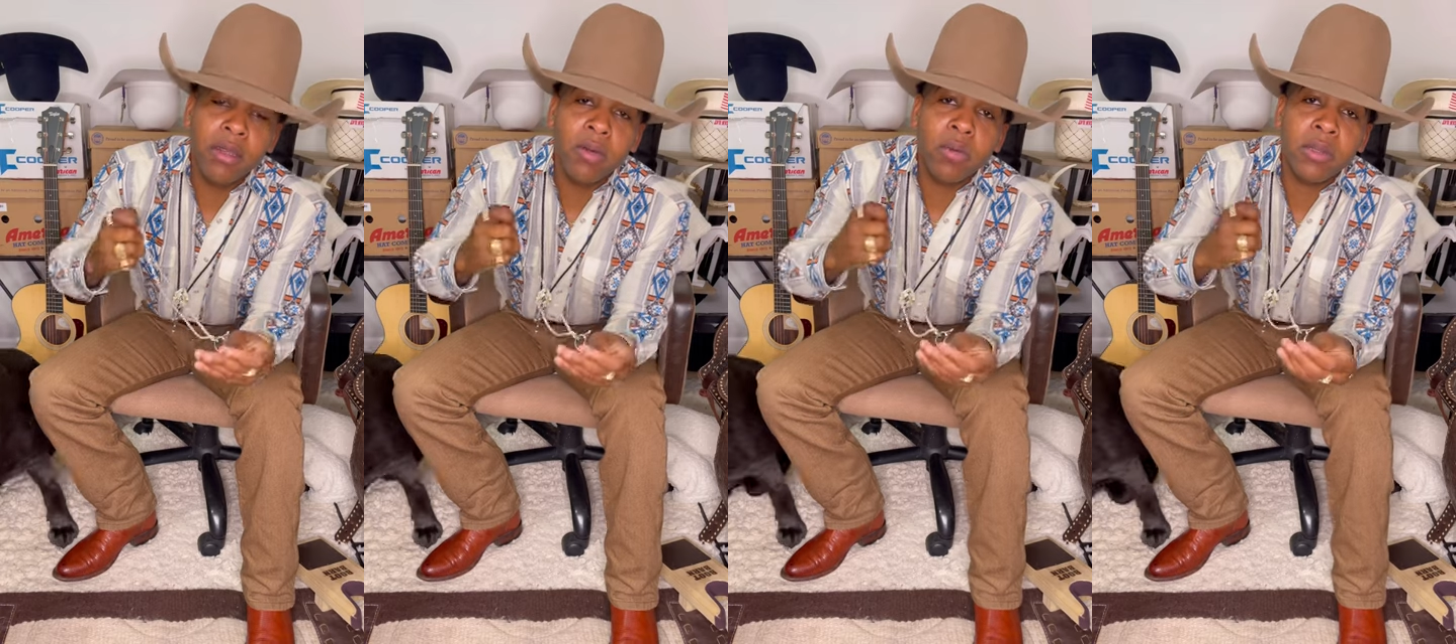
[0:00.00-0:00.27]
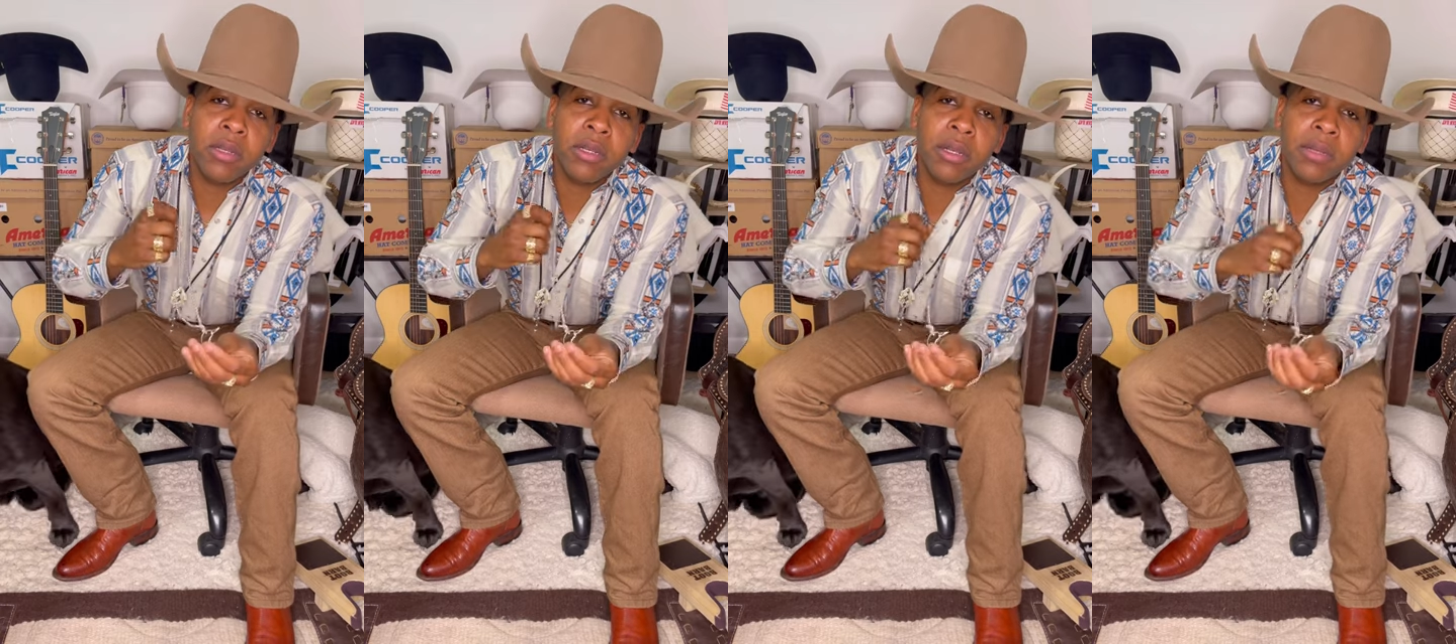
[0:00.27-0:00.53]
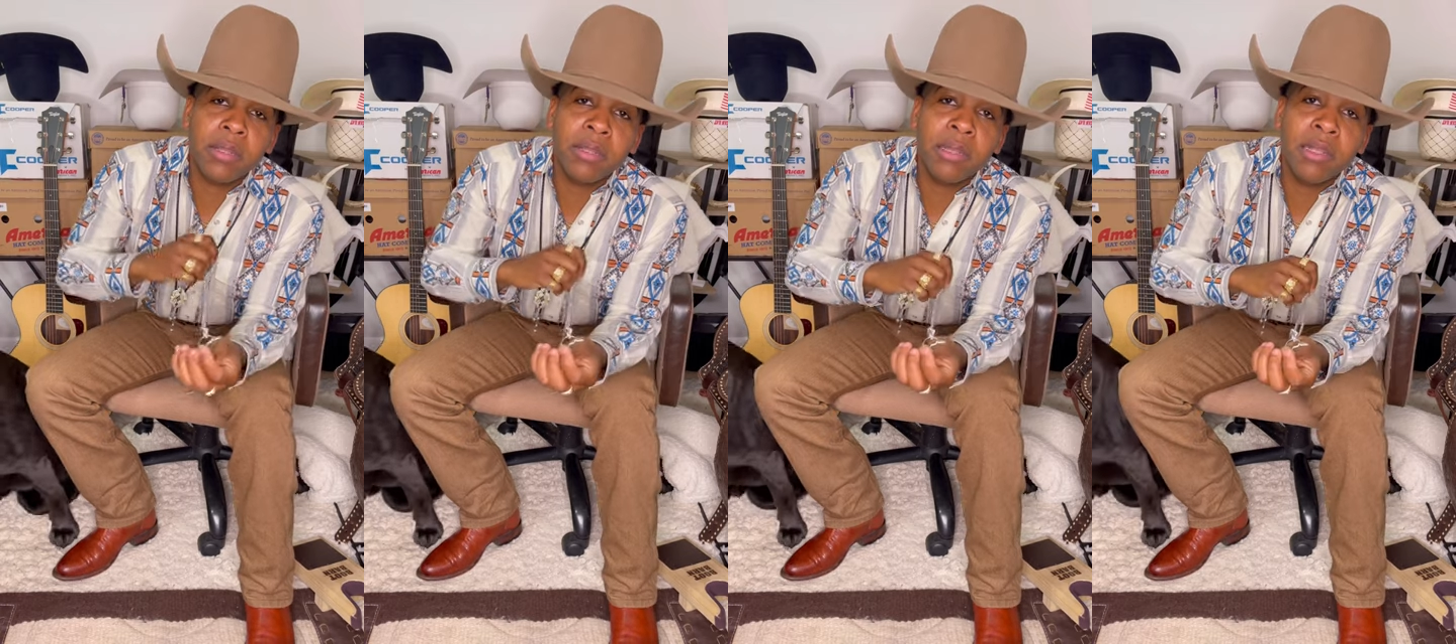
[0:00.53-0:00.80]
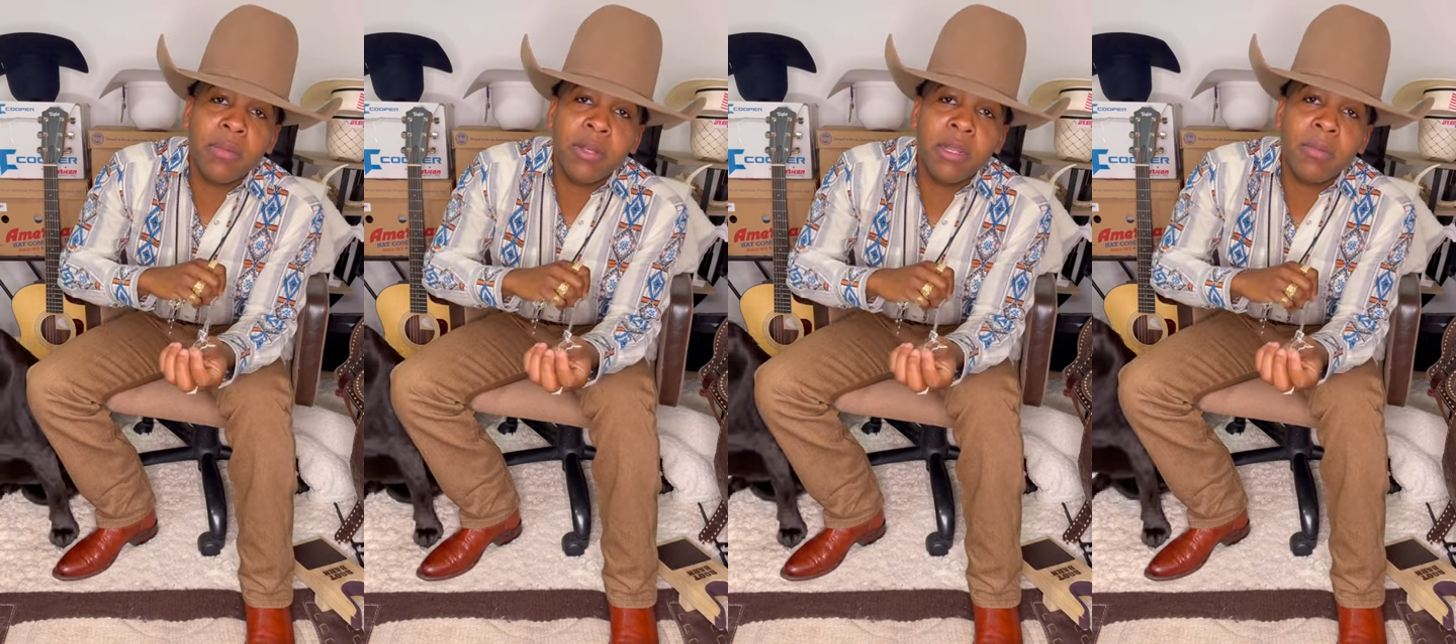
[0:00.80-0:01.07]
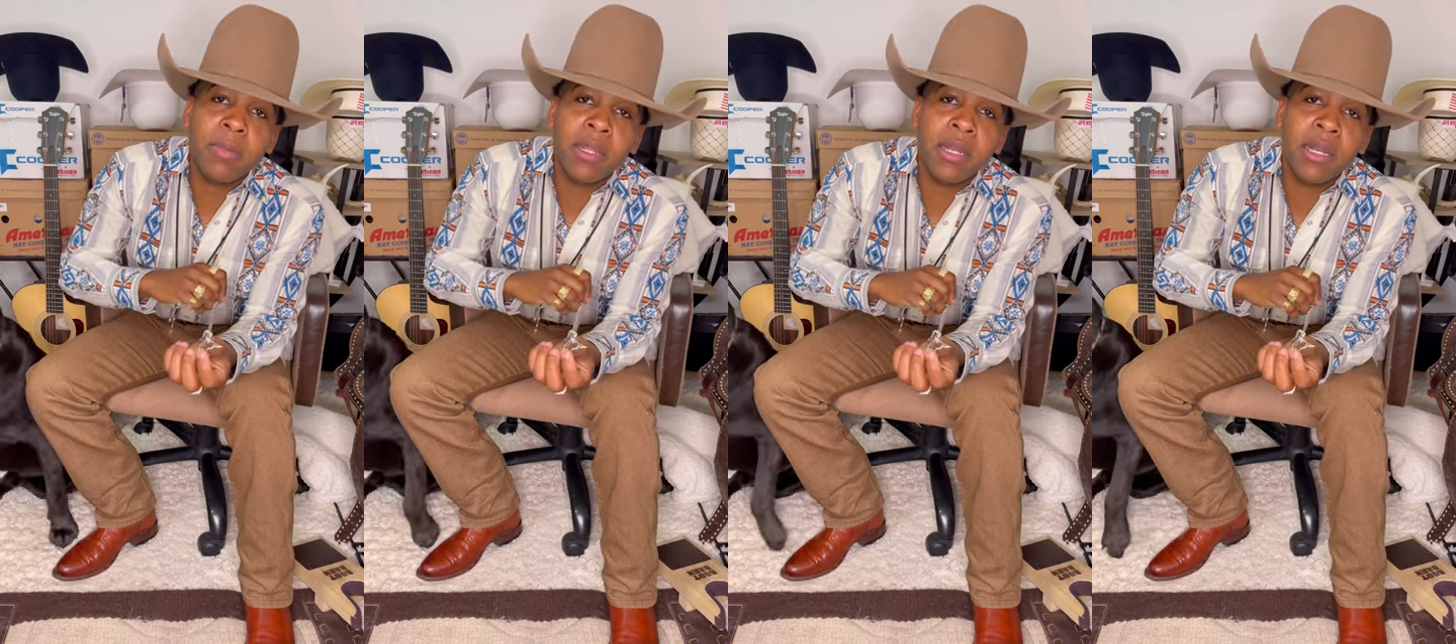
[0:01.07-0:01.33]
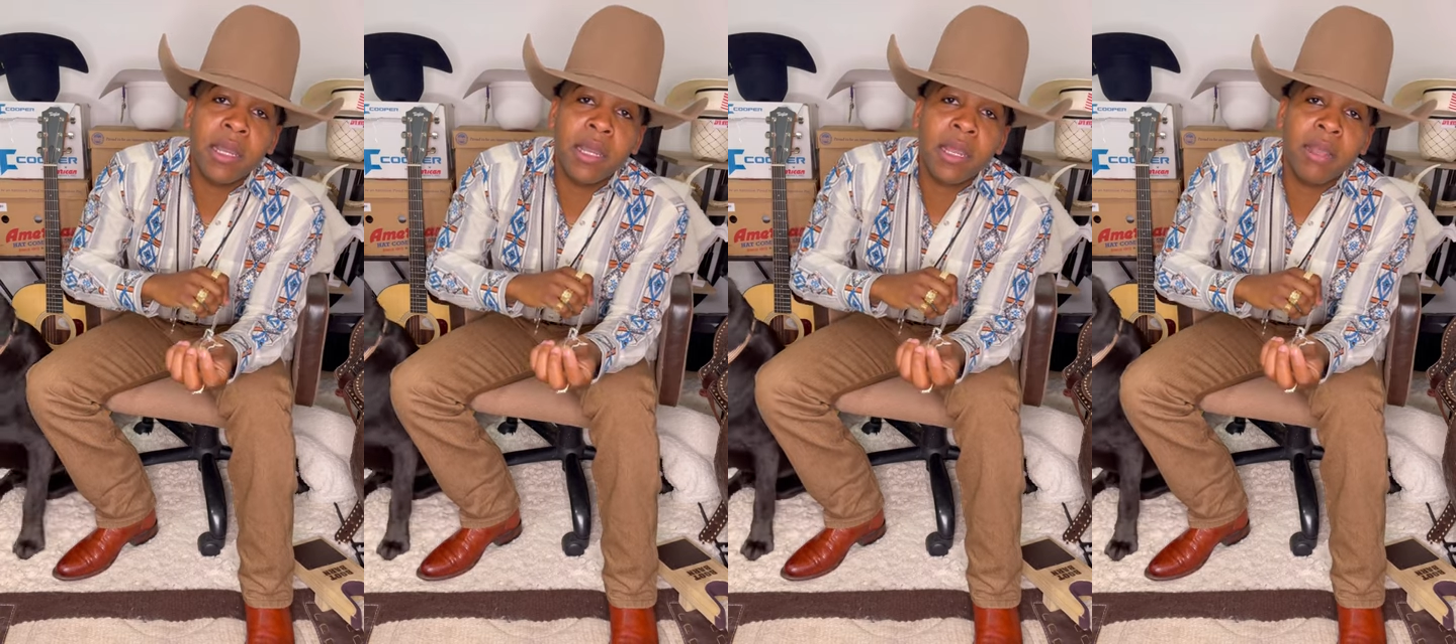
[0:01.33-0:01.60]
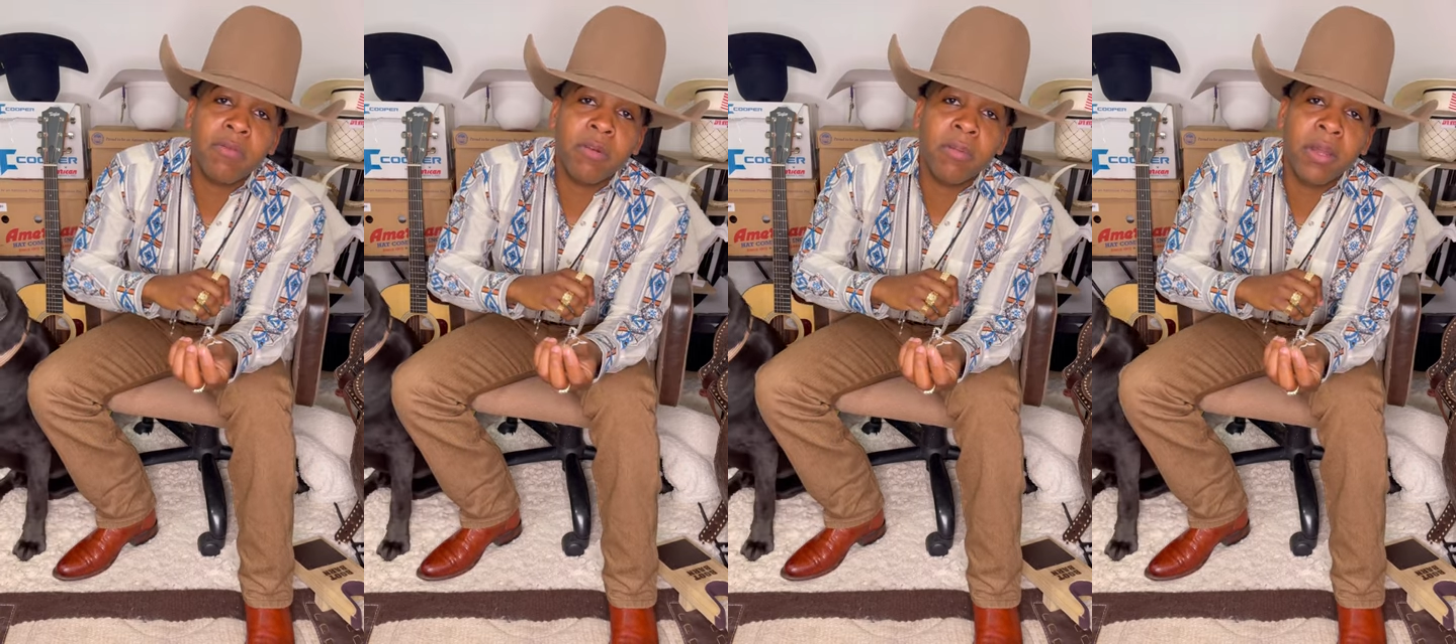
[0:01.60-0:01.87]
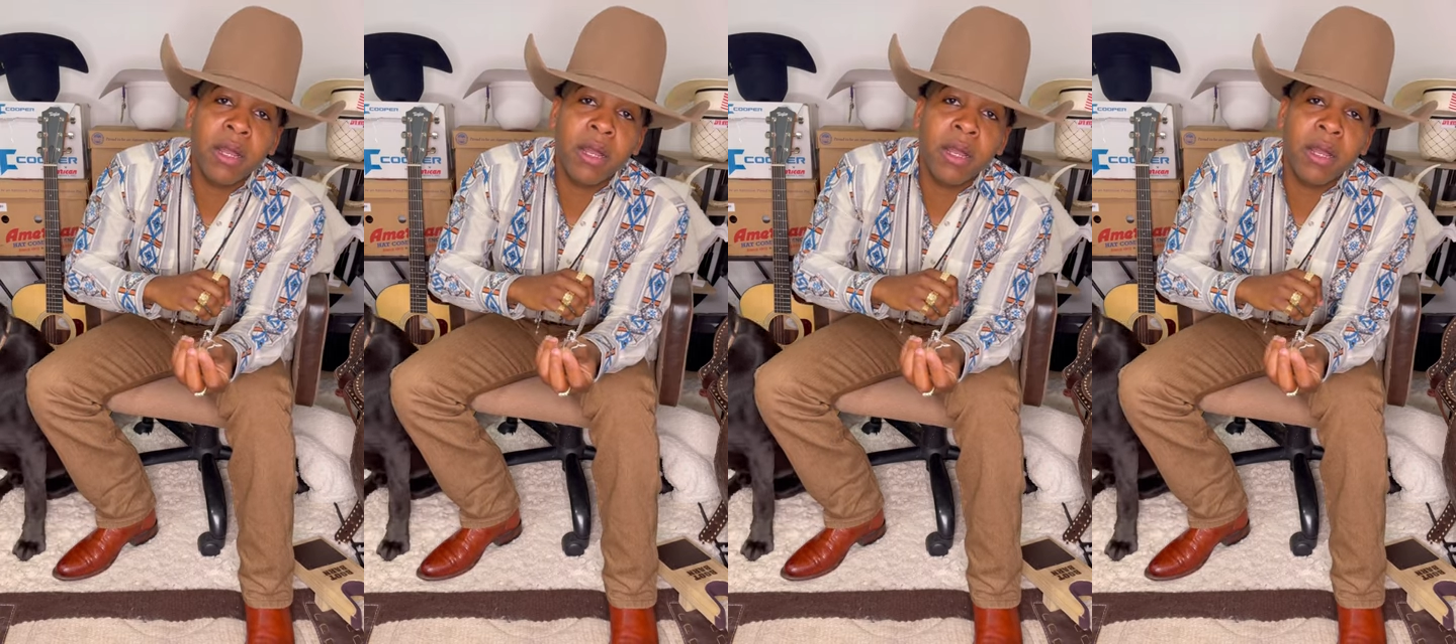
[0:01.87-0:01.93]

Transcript: with a Ducks Unlimited pendant I got from